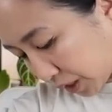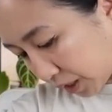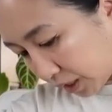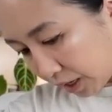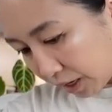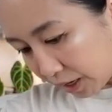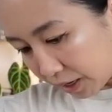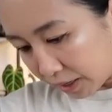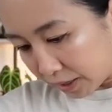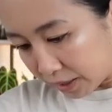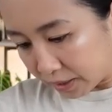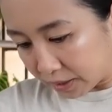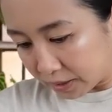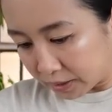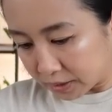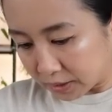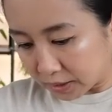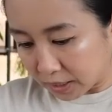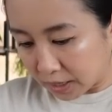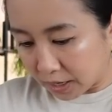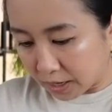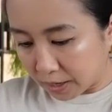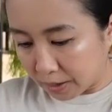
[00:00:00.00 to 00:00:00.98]

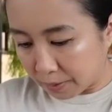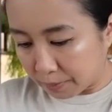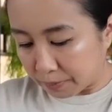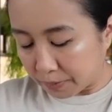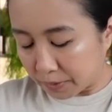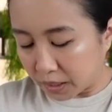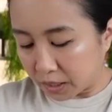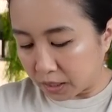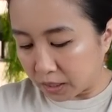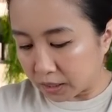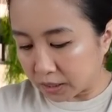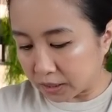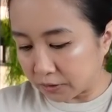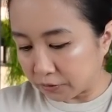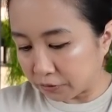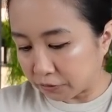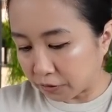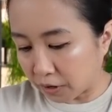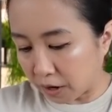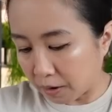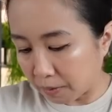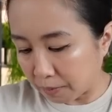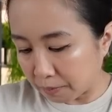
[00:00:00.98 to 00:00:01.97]
and it is
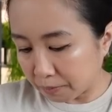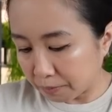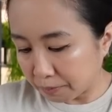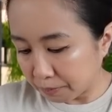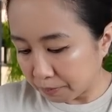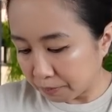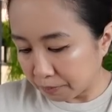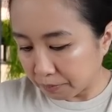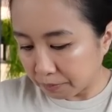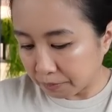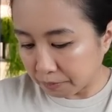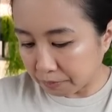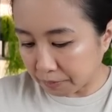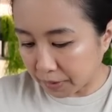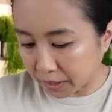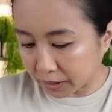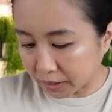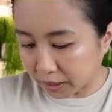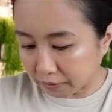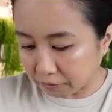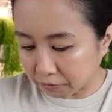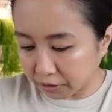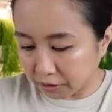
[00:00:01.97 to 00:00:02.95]
from my
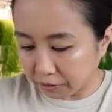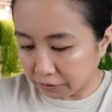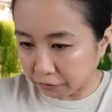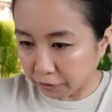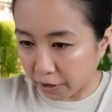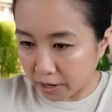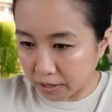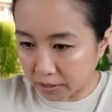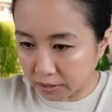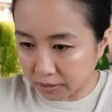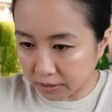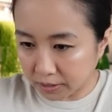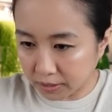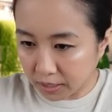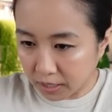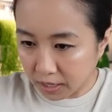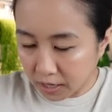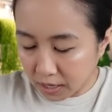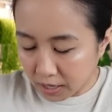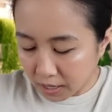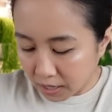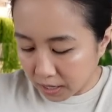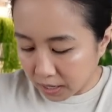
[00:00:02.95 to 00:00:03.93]
lovely friends
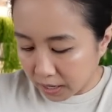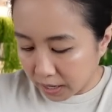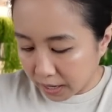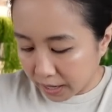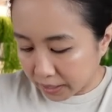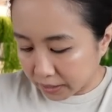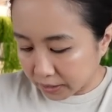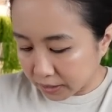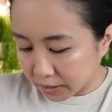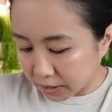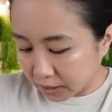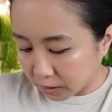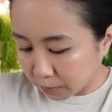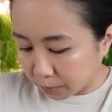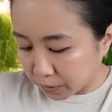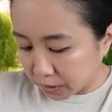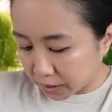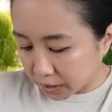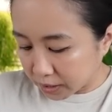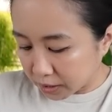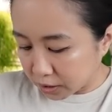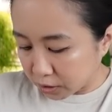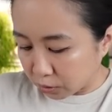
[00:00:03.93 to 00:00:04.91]
at
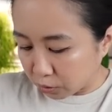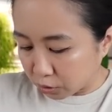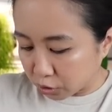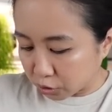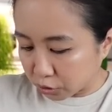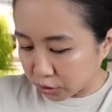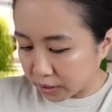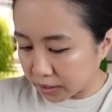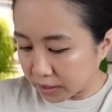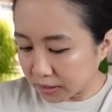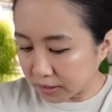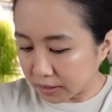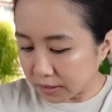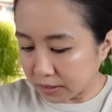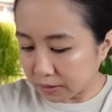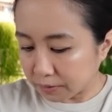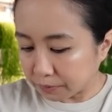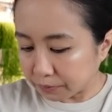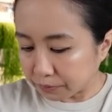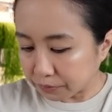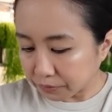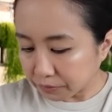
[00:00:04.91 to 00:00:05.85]
TPS Nutrients.